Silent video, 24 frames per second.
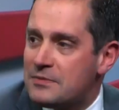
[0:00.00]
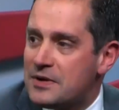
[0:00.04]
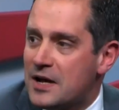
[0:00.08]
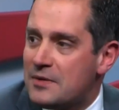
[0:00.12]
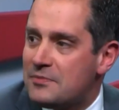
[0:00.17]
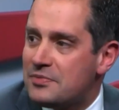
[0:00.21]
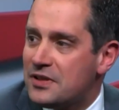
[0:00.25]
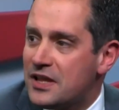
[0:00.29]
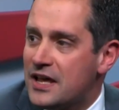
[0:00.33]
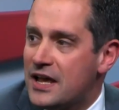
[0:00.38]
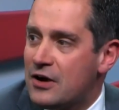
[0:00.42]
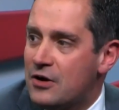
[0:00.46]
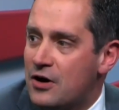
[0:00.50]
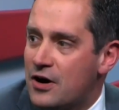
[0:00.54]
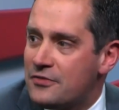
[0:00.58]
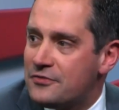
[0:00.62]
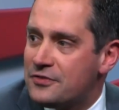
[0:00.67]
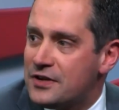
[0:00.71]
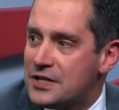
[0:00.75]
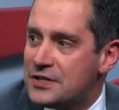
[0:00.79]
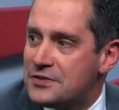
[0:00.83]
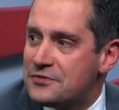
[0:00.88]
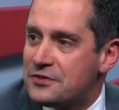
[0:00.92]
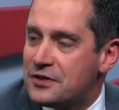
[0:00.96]
about playing
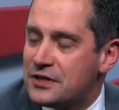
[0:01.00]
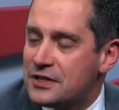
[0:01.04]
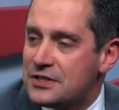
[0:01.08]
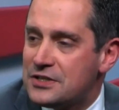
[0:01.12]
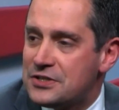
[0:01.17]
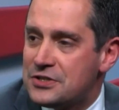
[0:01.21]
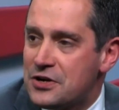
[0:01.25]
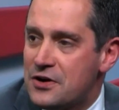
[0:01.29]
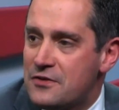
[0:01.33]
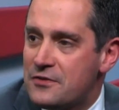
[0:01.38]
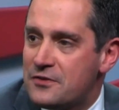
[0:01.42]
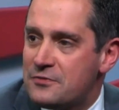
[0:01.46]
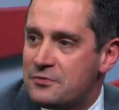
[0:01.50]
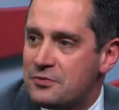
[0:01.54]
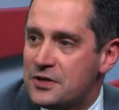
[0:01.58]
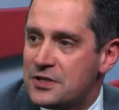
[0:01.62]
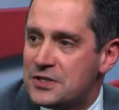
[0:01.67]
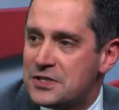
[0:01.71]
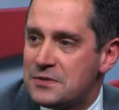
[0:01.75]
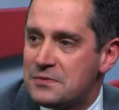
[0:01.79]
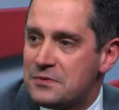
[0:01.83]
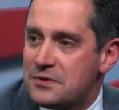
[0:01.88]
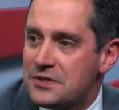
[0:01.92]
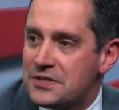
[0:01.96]
offense for conservative
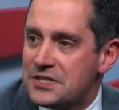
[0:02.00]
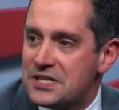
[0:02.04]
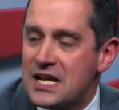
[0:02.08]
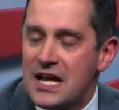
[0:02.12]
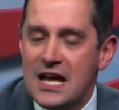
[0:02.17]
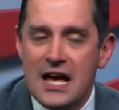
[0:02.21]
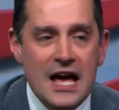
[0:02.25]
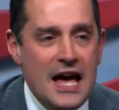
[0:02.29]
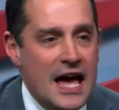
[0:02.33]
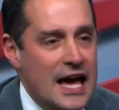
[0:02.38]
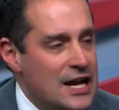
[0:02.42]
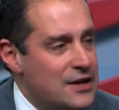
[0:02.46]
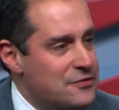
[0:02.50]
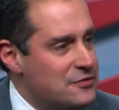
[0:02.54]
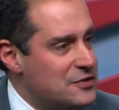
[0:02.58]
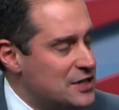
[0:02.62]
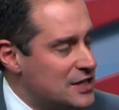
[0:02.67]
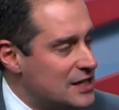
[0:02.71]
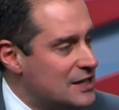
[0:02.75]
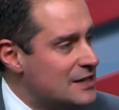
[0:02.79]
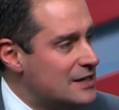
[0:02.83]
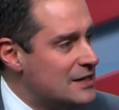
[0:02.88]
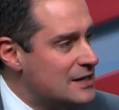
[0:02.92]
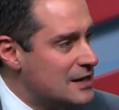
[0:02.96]
principles. And if you
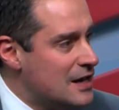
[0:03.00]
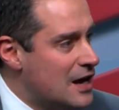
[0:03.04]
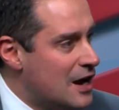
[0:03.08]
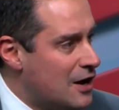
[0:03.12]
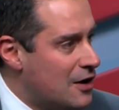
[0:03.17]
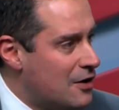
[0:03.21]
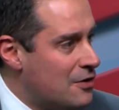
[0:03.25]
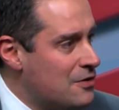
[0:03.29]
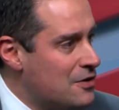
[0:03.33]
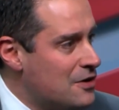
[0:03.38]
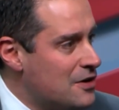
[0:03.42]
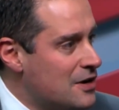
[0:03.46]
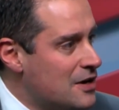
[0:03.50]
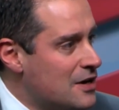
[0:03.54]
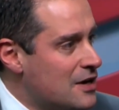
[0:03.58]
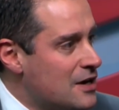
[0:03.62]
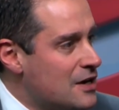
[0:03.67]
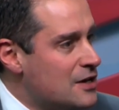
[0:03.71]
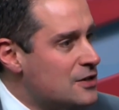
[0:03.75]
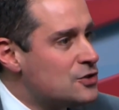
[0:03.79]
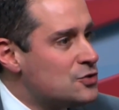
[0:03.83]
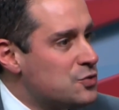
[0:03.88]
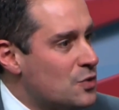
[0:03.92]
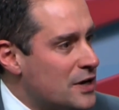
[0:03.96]
didn't know,
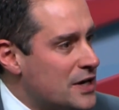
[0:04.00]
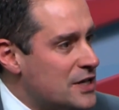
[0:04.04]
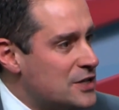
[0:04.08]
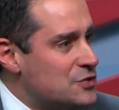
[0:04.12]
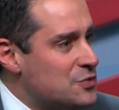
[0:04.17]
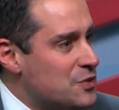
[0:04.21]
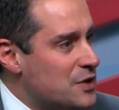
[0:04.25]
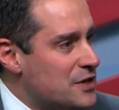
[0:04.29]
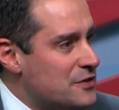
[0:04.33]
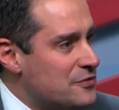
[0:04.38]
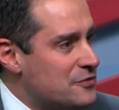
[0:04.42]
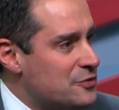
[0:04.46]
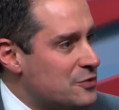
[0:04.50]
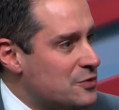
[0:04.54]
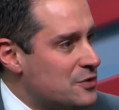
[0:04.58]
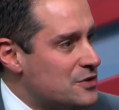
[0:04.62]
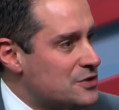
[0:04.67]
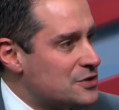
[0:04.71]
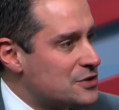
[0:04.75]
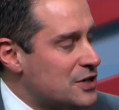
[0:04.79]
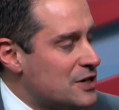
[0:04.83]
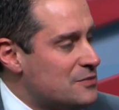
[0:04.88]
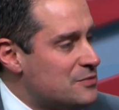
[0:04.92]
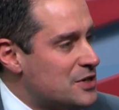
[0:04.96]
2024
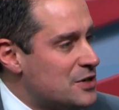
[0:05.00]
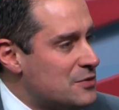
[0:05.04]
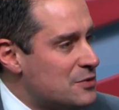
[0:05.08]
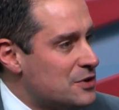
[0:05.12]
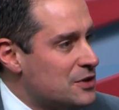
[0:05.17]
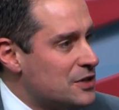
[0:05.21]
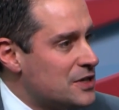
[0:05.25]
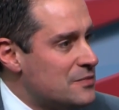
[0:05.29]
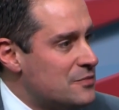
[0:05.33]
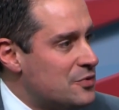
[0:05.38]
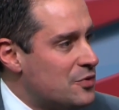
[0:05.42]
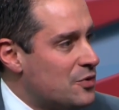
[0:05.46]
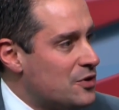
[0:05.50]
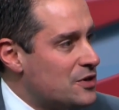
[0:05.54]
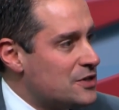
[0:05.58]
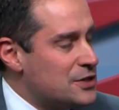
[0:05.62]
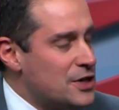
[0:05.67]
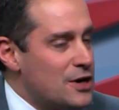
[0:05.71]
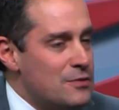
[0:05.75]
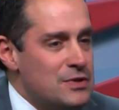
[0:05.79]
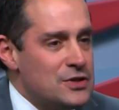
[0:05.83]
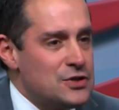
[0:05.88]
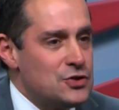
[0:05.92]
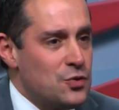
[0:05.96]
is going to be a really important
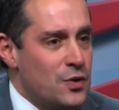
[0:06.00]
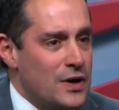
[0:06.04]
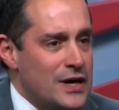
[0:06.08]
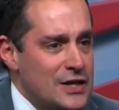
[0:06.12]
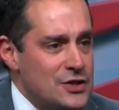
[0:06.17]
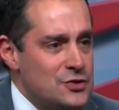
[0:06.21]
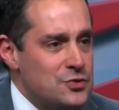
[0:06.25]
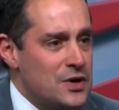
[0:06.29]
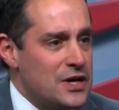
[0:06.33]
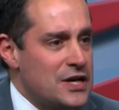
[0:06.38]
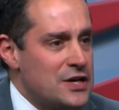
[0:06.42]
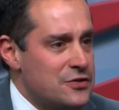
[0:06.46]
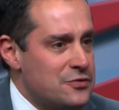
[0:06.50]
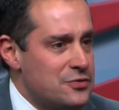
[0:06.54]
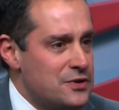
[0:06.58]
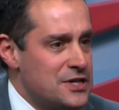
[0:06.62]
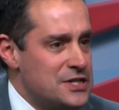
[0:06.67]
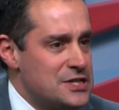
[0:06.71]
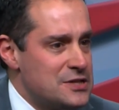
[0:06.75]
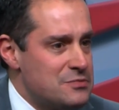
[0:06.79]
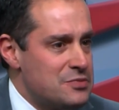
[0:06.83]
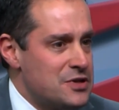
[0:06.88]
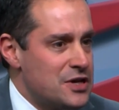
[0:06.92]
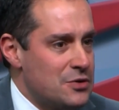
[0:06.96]
year, but 2023
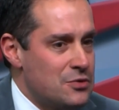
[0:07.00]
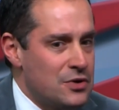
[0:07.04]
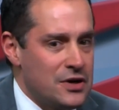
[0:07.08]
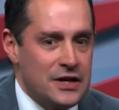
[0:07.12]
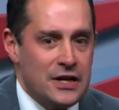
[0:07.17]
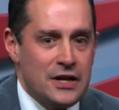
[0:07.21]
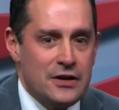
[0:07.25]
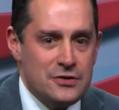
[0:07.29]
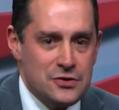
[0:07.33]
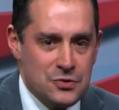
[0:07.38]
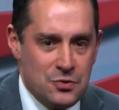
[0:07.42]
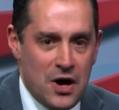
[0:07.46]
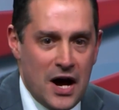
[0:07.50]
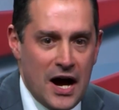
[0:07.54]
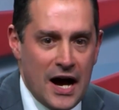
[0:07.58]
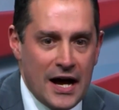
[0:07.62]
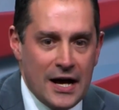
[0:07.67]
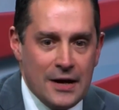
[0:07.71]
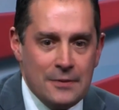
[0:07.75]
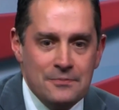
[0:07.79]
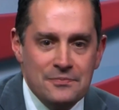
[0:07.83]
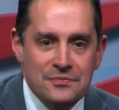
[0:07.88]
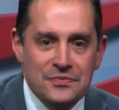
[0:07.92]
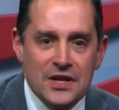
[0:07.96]
is a big one. Here's
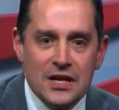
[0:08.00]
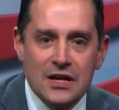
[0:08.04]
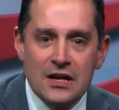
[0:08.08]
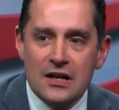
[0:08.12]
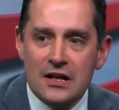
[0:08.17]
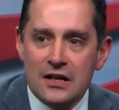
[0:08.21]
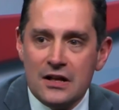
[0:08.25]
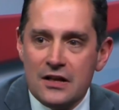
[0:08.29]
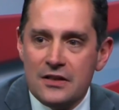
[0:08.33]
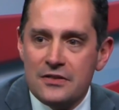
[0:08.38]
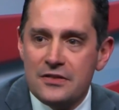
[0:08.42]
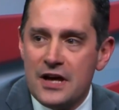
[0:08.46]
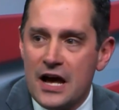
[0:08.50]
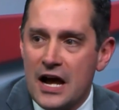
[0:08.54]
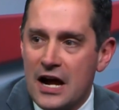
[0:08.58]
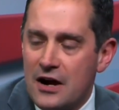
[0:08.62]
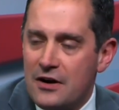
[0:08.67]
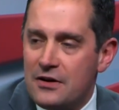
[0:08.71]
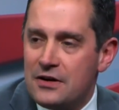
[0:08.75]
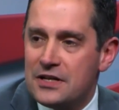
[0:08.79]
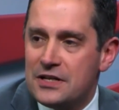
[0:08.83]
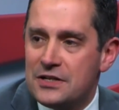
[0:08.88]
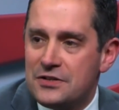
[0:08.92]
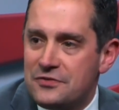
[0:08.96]
why. The
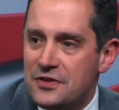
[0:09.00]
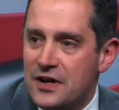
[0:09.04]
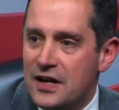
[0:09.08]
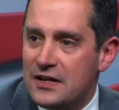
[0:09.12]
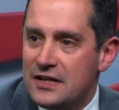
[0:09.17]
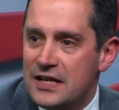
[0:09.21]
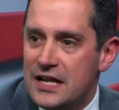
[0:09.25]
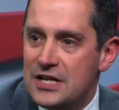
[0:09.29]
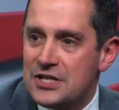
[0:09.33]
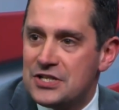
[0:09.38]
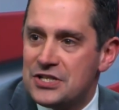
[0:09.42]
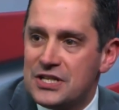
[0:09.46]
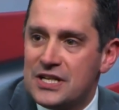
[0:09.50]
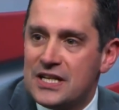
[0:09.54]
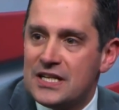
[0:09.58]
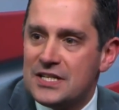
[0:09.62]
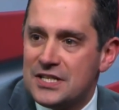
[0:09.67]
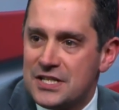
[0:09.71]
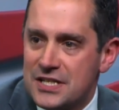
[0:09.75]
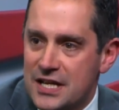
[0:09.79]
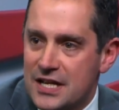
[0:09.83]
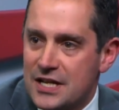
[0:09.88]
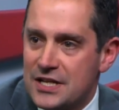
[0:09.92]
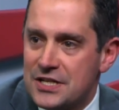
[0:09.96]
Heritage Foundation
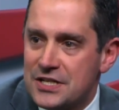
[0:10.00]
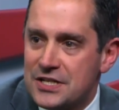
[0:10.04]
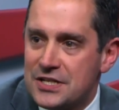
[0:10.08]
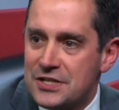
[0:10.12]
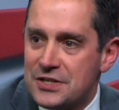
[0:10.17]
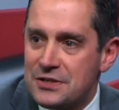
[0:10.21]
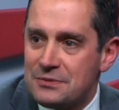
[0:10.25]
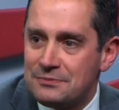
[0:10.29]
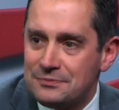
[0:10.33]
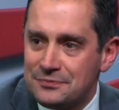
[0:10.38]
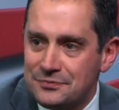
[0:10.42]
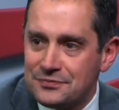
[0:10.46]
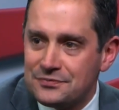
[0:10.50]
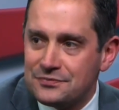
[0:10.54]
exists